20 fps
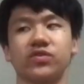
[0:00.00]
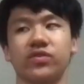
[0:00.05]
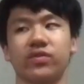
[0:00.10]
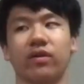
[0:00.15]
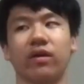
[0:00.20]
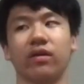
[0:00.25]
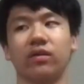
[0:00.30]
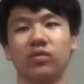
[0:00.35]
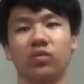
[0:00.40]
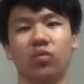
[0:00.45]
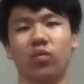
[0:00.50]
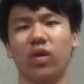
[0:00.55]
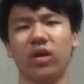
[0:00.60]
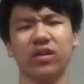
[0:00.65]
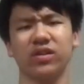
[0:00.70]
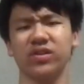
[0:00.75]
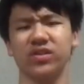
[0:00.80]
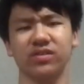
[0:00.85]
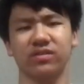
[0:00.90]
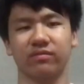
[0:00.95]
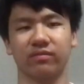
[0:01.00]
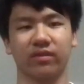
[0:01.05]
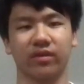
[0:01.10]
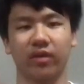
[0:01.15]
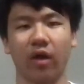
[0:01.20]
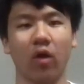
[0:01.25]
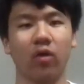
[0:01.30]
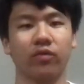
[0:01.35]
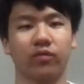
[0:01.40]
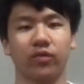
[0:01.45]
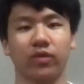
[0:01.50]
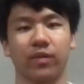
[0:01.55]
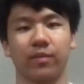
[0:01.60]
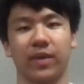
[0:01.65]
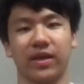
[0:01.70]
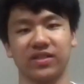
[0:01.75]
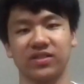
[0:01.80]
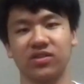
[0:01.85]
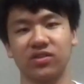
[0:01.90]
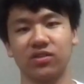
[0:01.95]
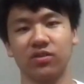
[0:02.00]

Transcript: just thought, why not just go for the best